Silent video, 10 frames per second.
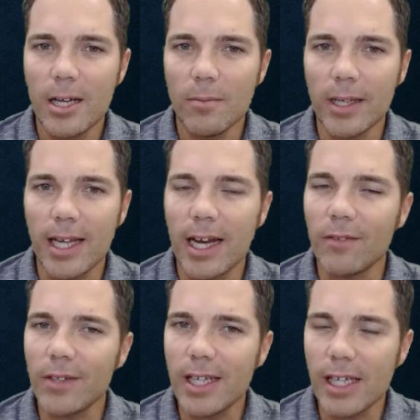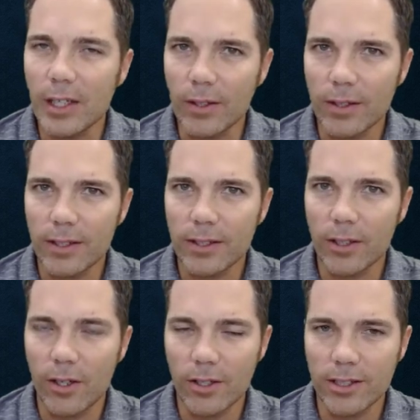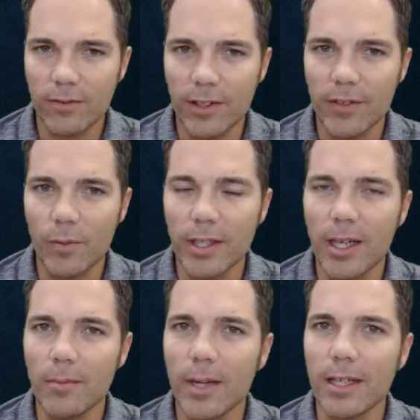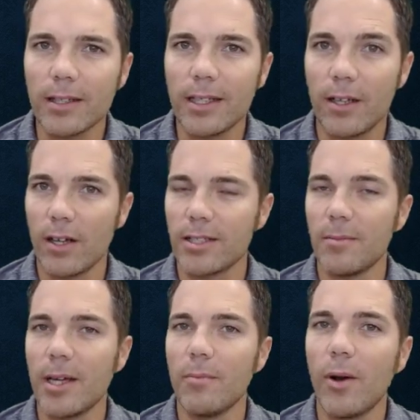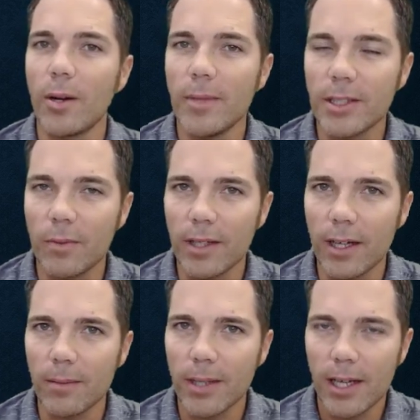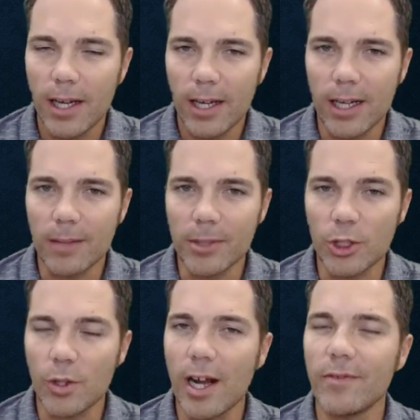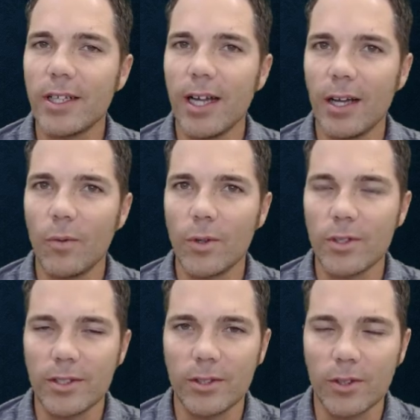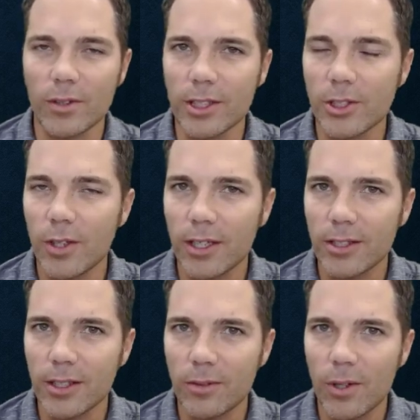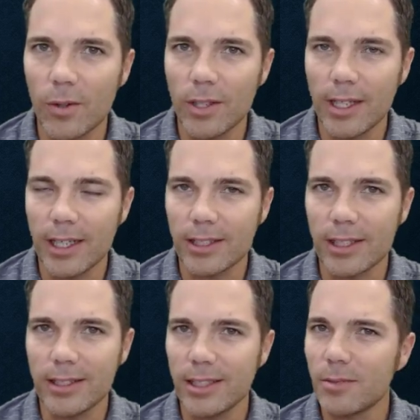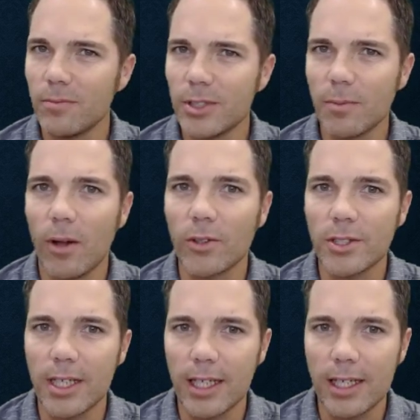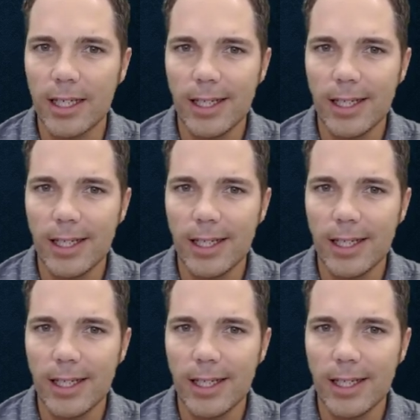But every year, the cost of living went up. The cost of my apartments went up. The traffic got worse. There's all these trucks on the road. It's a smaller city.